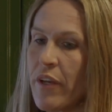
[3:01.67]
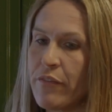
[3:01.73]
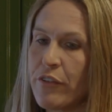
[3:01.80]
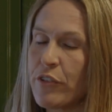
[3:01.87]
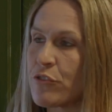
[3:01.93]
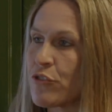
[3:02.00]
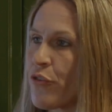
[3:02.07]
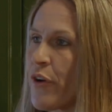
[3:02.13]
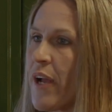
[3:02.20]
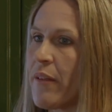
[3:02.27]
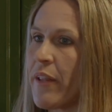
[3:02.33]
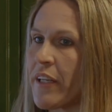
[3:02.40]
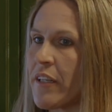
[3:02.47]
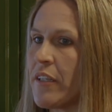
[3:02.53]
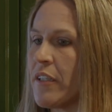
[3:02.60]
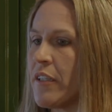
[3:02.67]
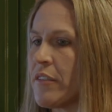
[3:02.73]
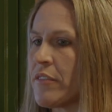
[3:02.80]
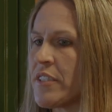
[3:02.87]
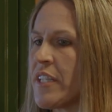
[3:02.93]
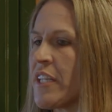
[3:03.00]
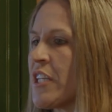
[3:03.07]
have a little trap, like
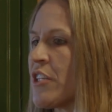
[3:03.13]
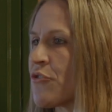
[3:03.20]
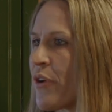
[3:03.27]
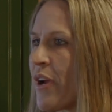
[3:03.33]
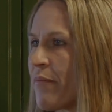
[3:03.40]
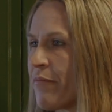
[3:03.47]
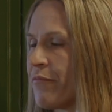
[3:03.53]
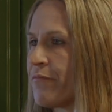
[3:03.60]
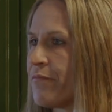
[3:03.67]
a sticky trap,